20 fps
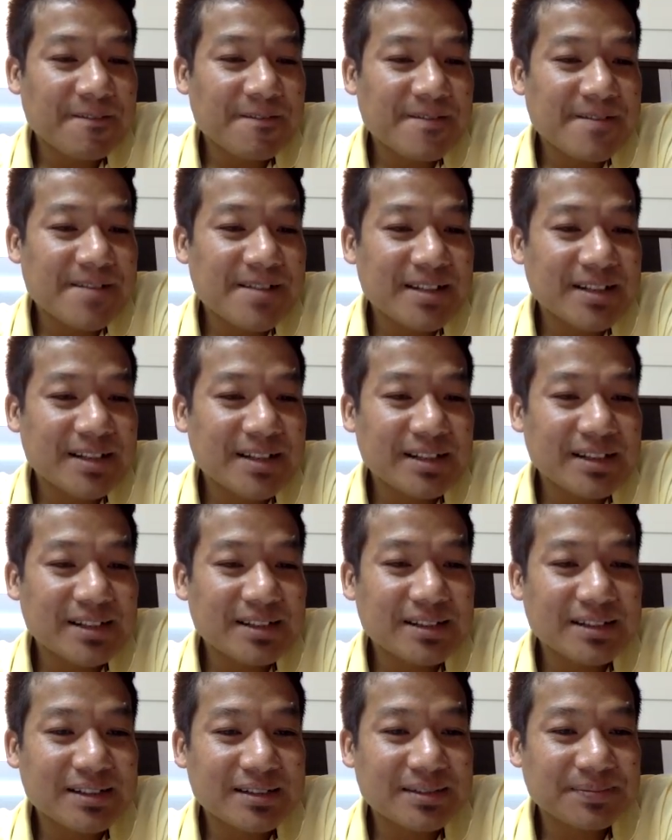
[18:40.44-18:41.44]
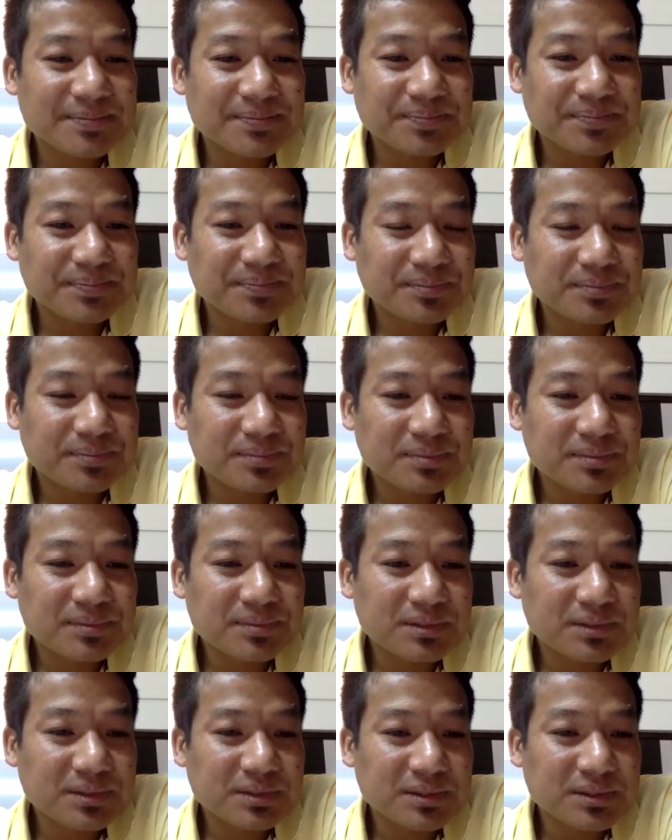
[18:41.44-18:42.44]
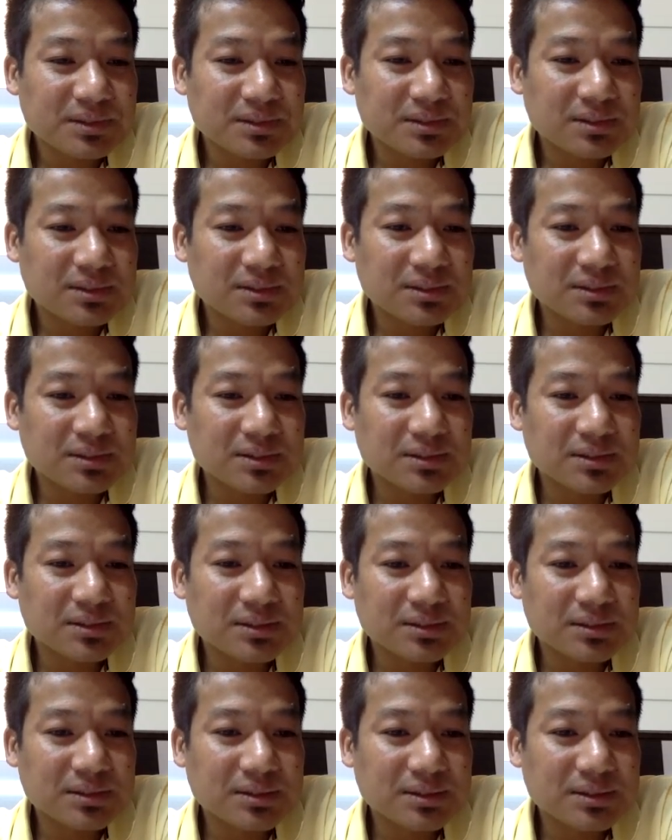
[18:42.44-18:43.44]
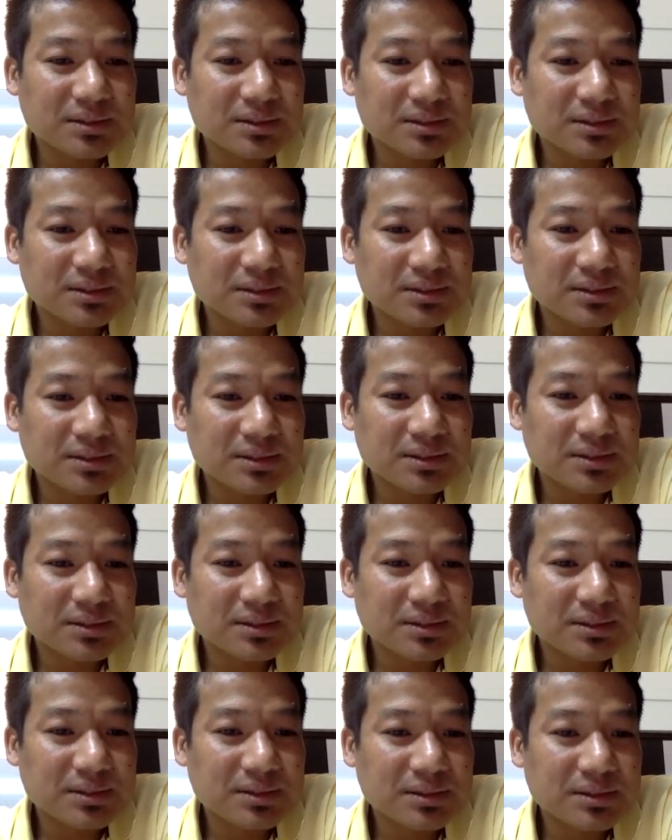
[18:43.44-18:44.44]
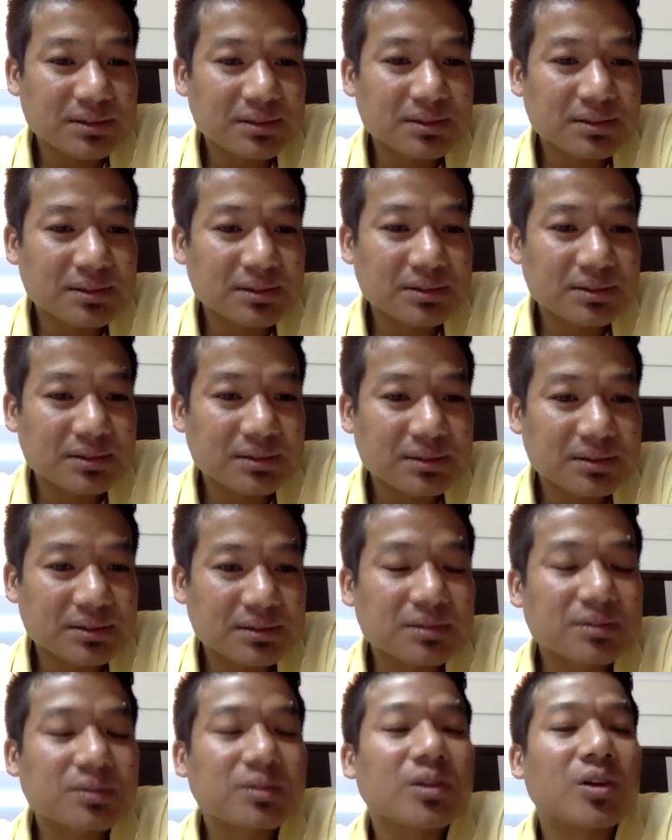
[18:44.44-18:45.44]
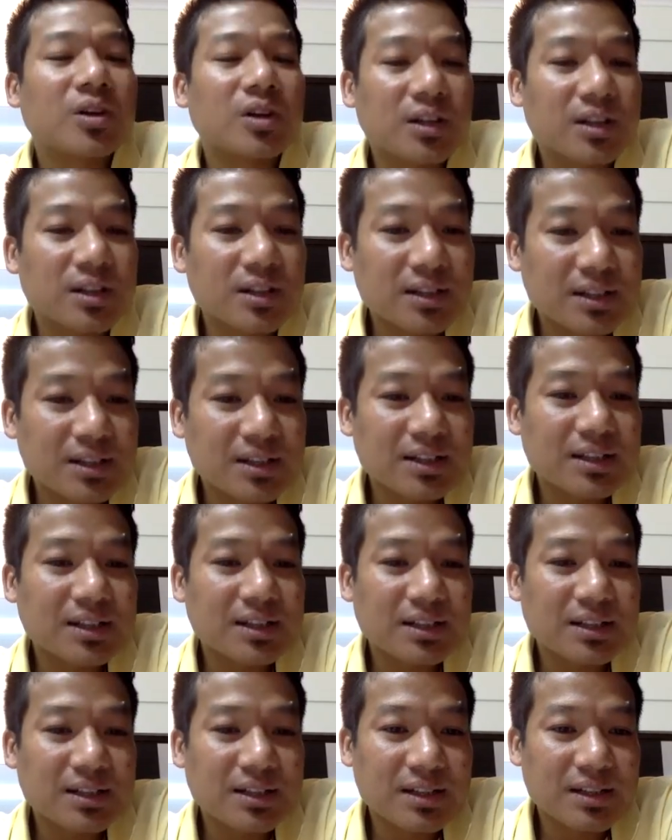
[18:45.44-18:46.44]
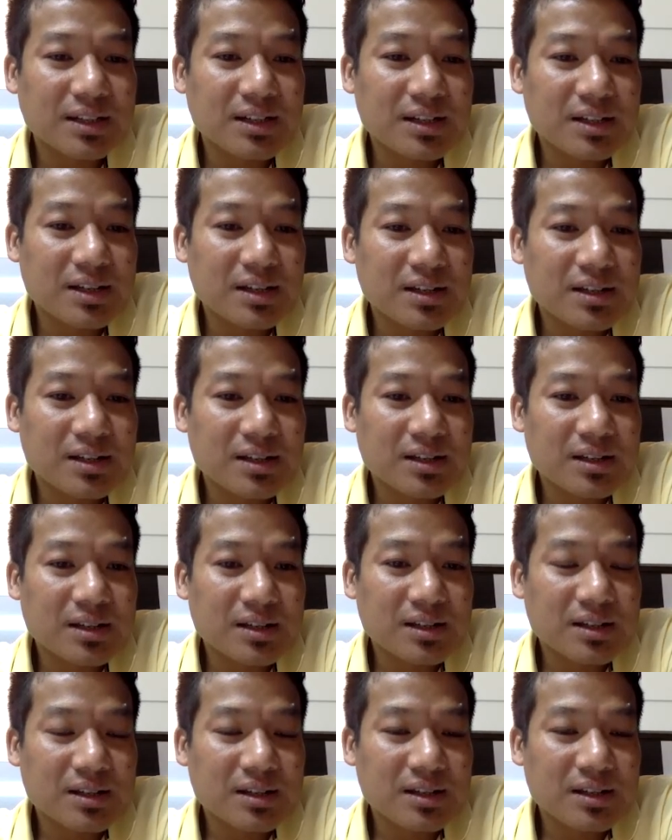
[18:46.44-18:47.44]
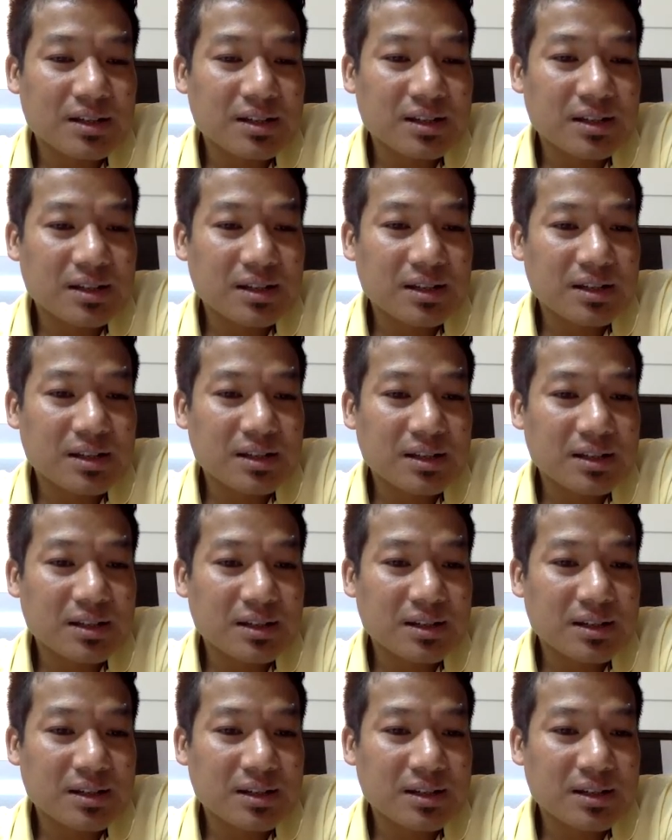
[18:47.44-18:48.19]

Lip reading: (silent)